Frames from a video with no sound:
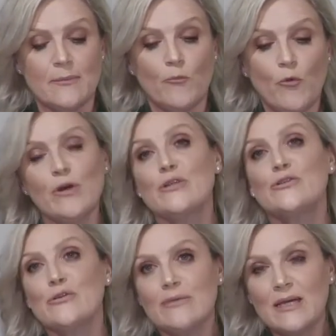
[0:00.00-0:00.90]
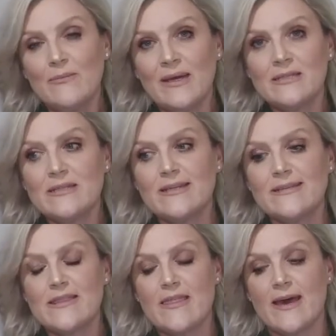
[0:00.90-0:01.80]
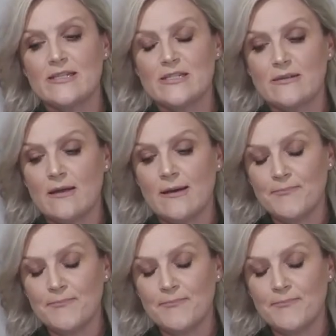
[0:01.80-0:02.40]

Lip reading: What I do recommend is that so